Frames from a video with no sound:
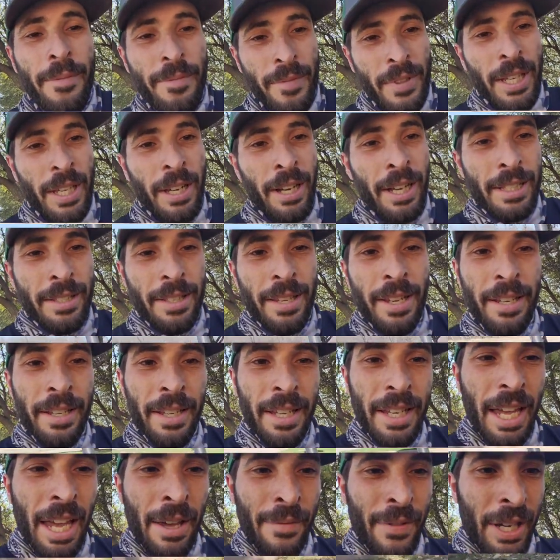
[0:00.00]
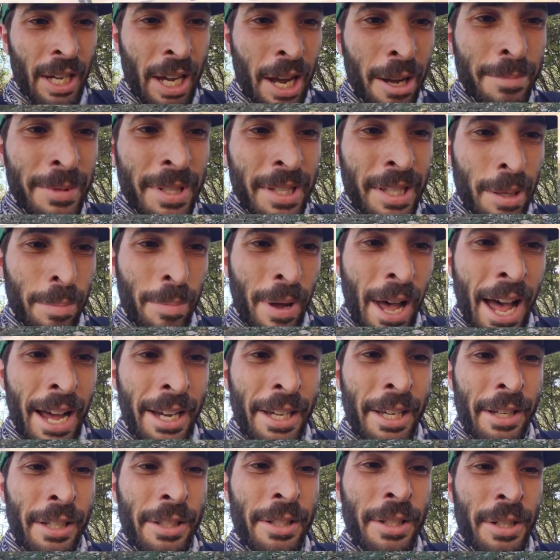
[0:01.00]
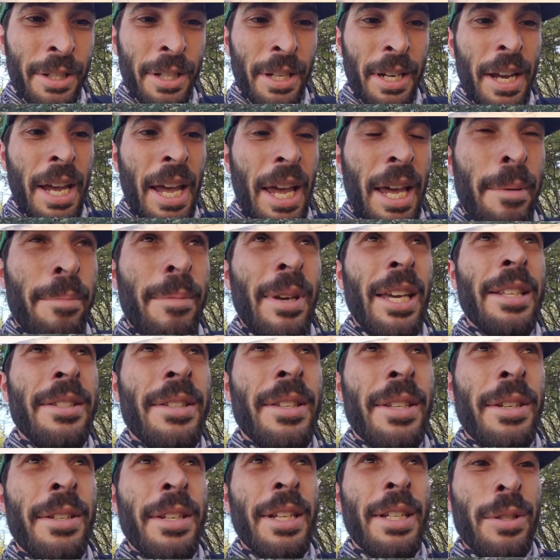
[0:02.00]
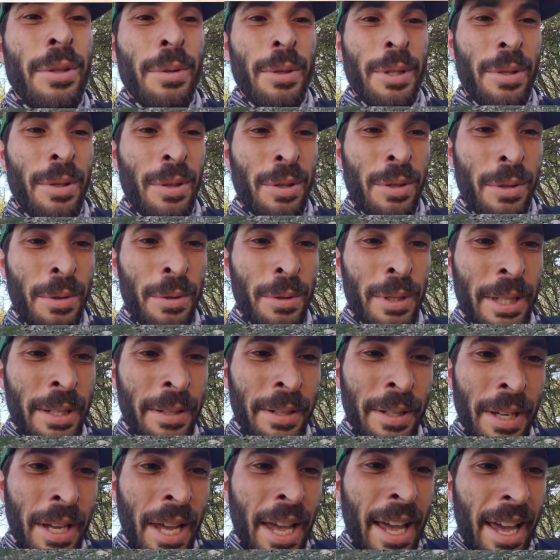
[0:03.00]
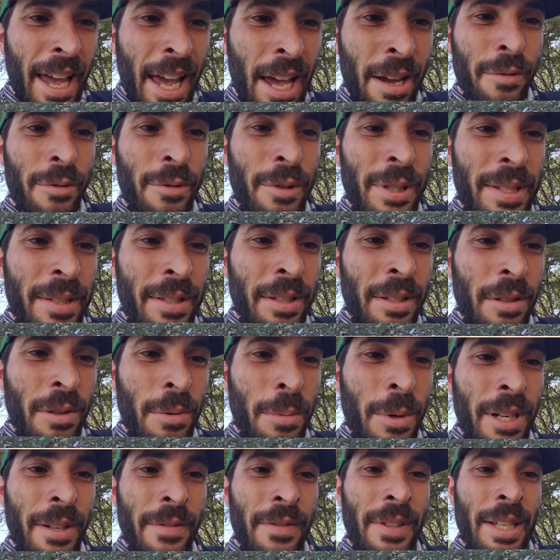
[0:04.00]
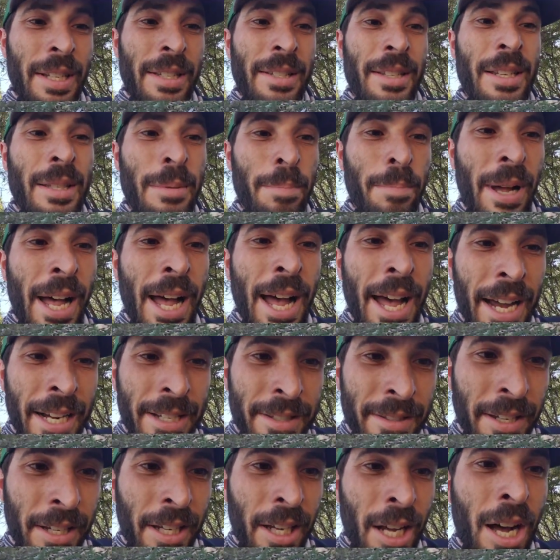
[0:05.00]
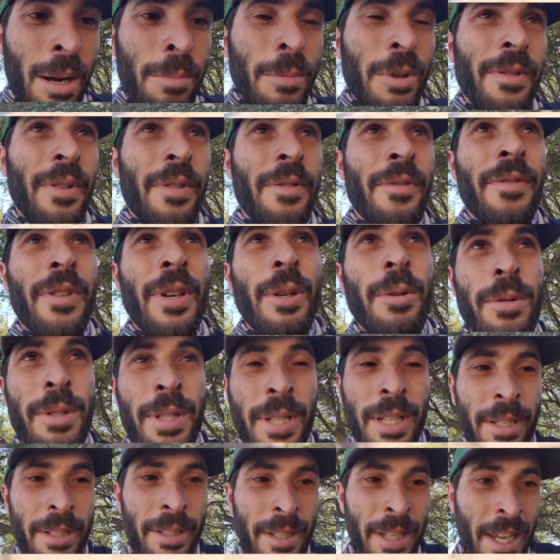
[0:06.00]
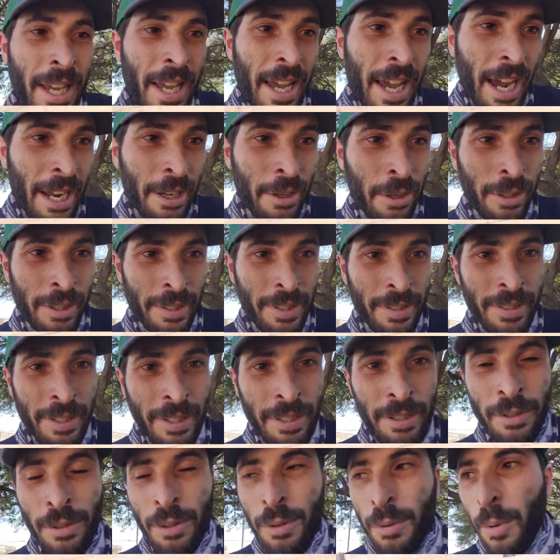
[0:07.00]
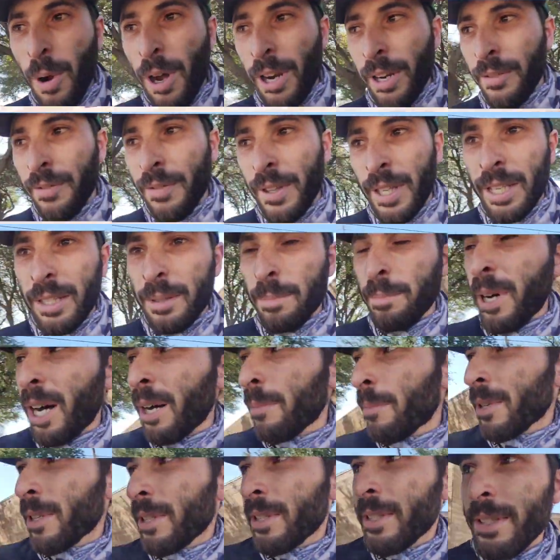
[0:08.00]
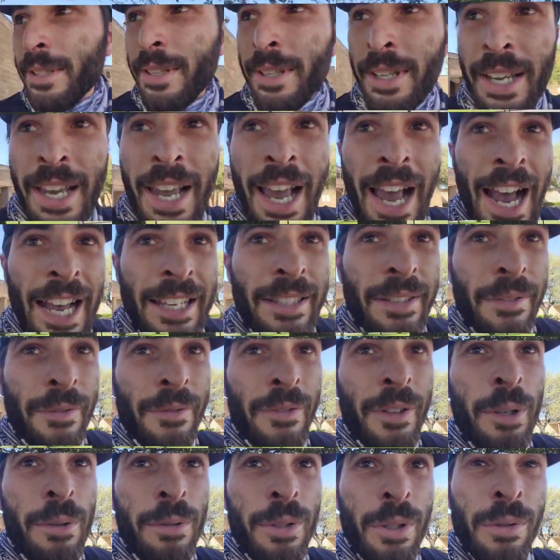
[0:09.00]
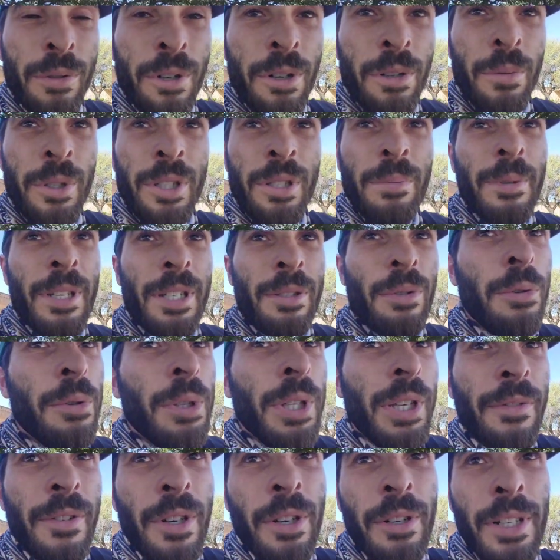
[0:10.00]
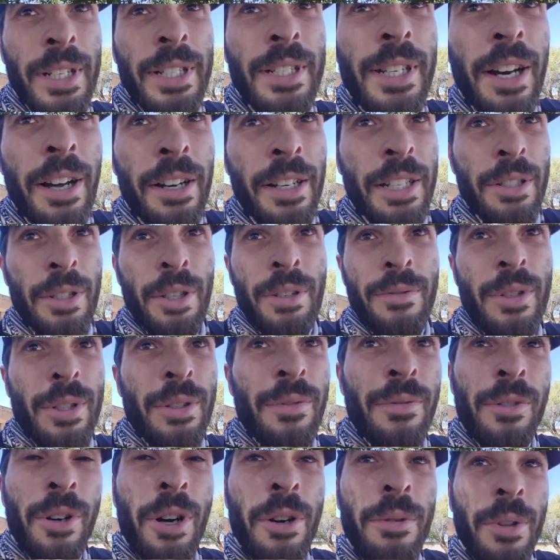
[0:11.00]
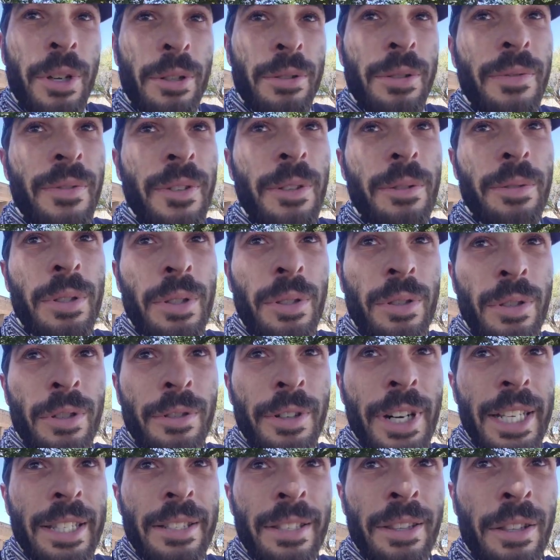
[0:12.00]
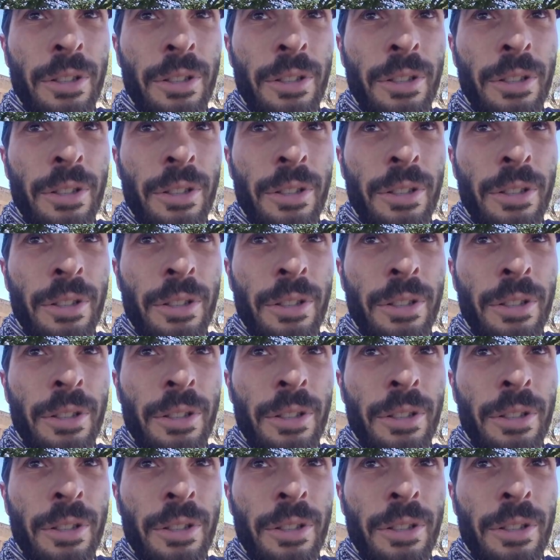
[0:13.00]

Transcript: Guys, if it comes in the package, it means that you need to install it. Every single one of these bags, they come with a filter, and not a single one of these bubblers has a filter on, which means all you've gone and done is you've just thrown those filters straight in the